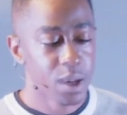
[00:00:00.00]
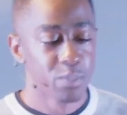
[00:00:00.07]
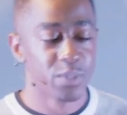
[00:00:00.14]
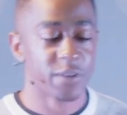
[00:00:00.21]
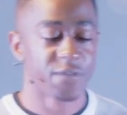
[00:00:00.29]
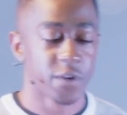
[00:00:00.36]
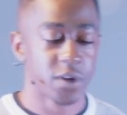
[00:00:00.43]

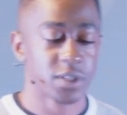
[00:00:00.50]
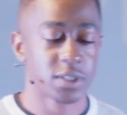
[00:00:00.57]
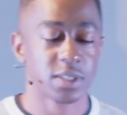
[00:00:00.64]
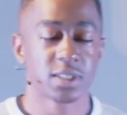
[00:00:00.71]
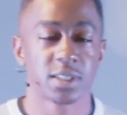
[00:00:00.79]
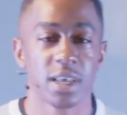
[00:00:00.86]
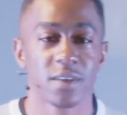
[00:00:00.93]
But first,
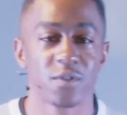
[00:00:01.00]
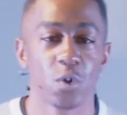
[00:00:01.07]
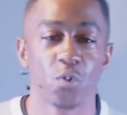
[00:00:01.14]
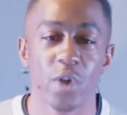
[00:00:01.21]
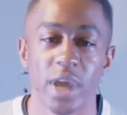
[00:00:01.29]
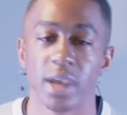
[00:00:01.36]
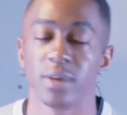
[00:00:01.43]
let's think of the
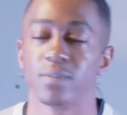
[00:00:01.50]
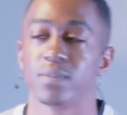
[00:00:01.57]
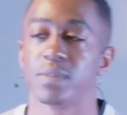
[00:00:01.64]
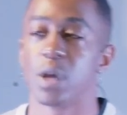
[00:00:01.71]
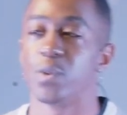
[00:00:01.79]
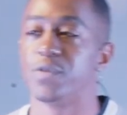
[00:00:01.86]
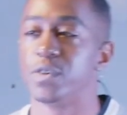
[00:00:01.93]
way
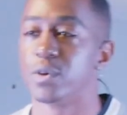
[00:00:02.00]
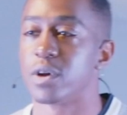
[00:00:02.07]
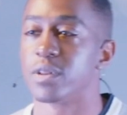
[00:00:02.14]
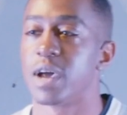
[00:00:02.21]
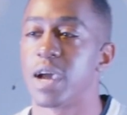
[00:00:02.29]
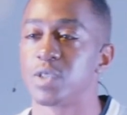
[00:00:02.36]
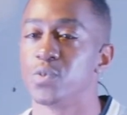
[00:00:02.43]
that we view our
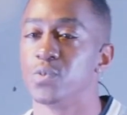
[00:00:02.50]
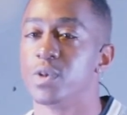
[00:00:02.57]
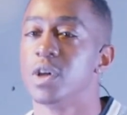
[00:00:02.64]
lives.